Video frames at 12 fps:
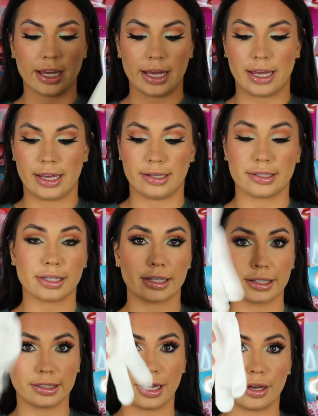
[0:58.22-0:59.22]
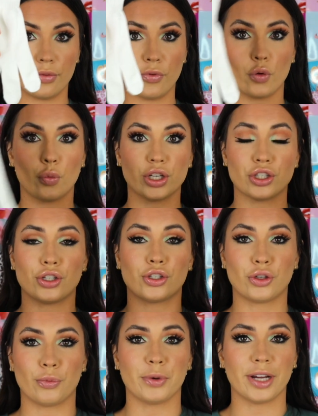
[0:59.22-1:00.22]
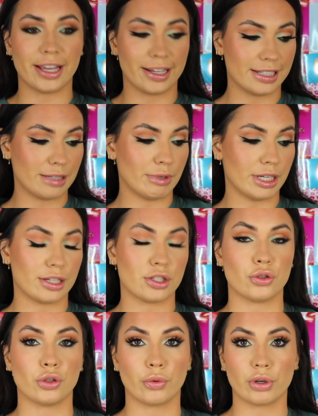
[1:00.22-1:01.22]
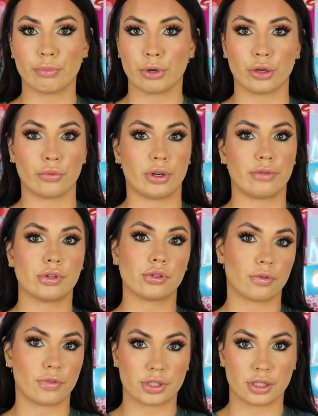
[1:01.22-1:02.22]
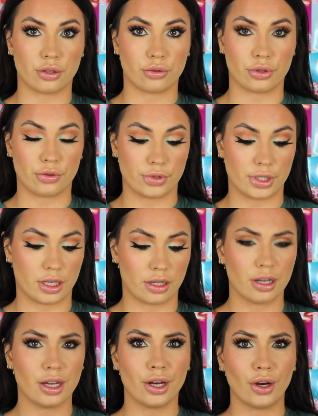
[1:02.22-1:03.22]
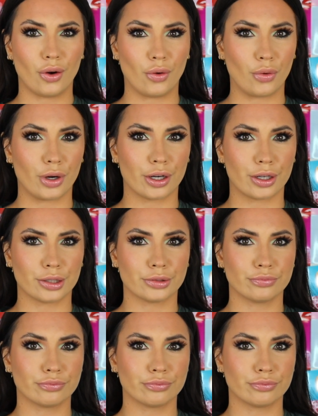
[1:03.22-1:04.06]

and a glove, which is super handy because you don't want to burn whatever surface that you're using or